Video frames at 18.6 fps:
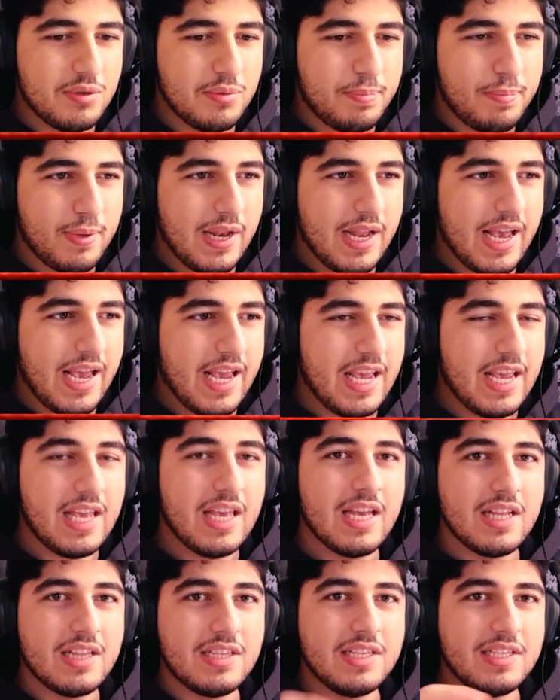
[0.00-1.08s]
play
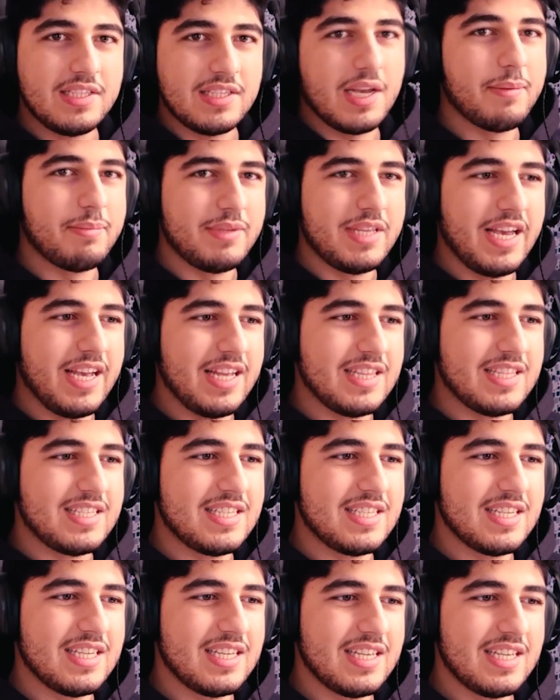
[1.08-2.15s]
this
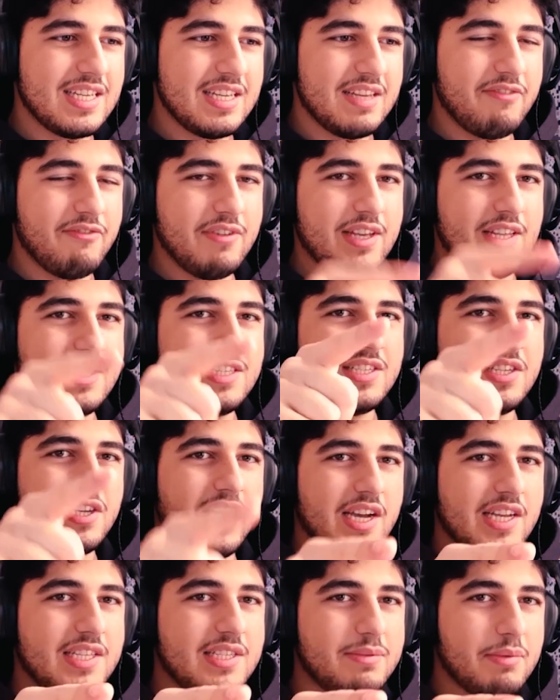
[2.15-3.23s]
update with
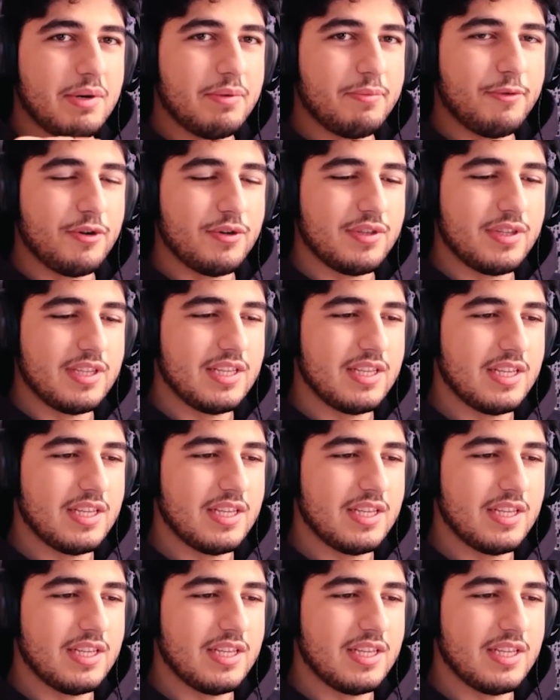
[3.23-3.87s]
nightmare mode.